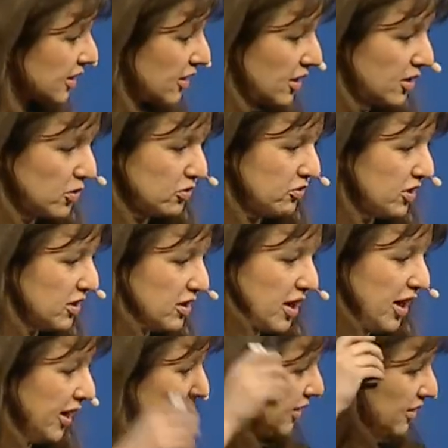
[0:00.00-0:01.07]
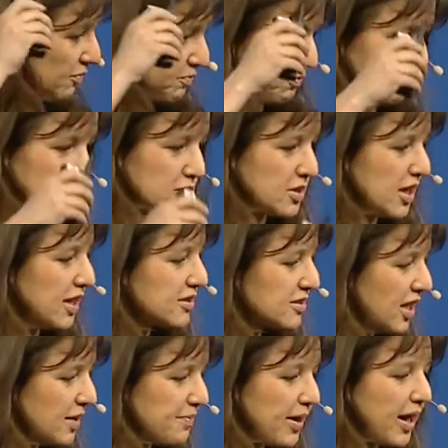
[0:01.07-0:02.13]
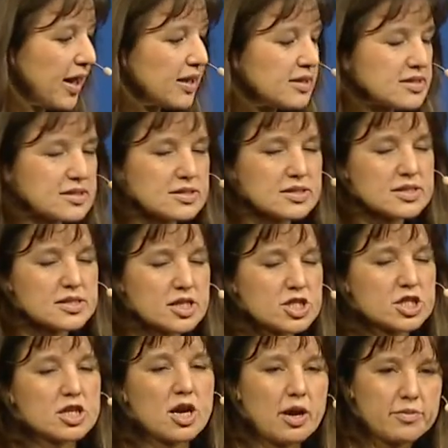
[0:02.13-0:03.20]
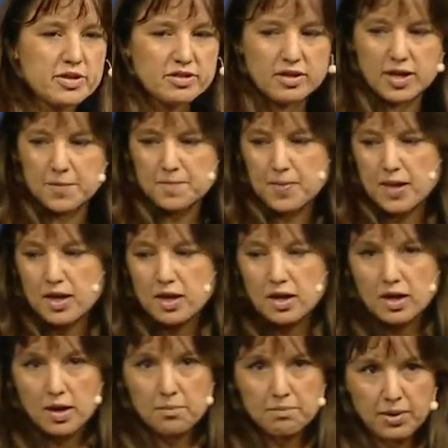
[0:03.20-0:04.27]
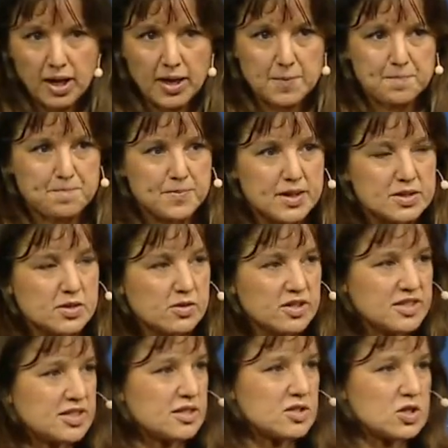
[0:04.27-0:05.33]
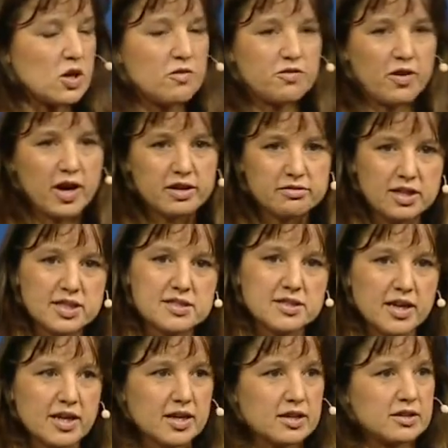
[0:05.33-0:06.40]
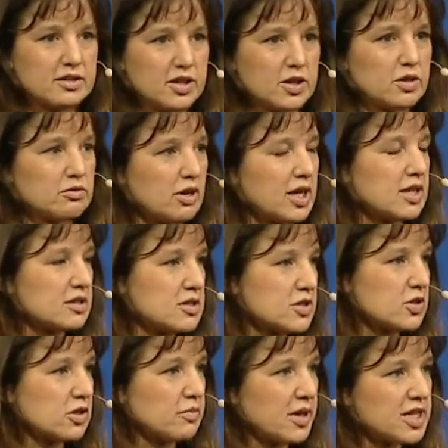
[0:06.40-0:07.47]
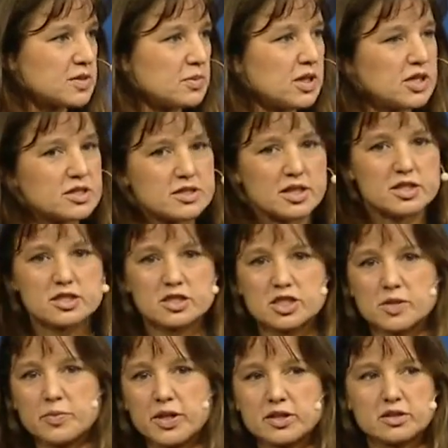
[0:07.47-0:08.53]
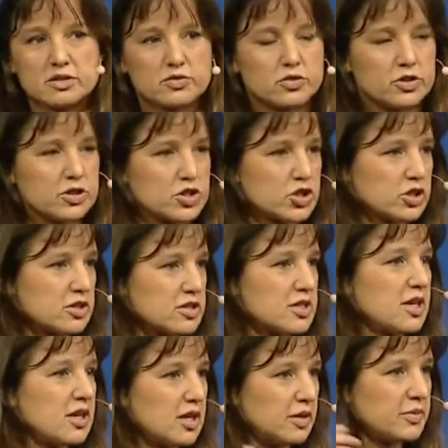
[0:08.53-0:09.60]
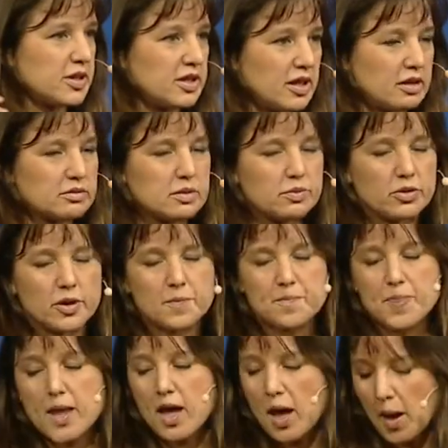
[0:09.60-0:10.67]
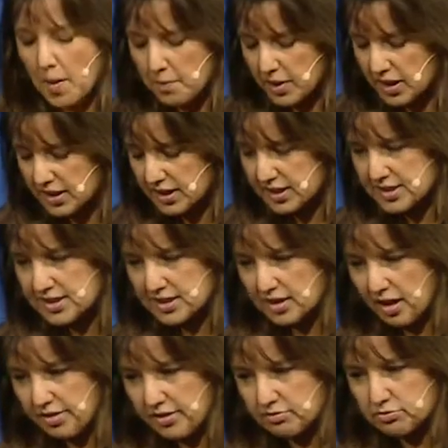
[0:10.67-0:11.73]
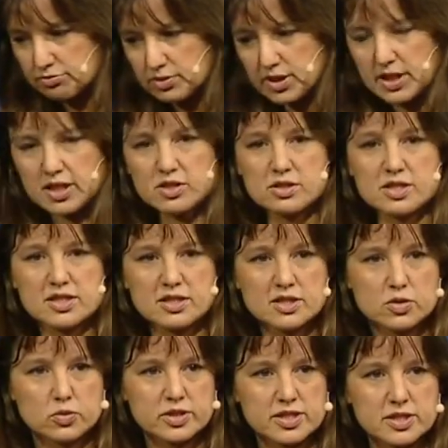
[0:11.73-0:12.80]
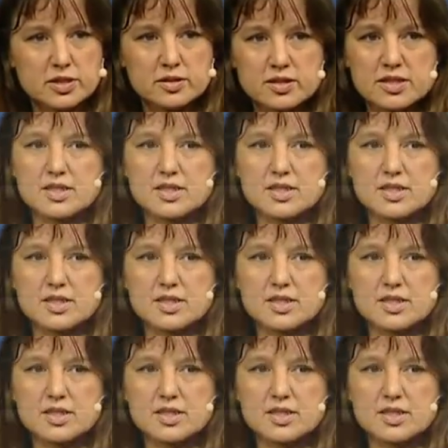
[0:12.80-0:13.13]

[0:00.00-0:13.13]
you know, you see the guy, he pulls out his iPad. This is such a common thing. But, so this is so far reads like a, you know, regular story, mass media censorship, 140journos, they come in, they report. But there's another really interesting twist to this,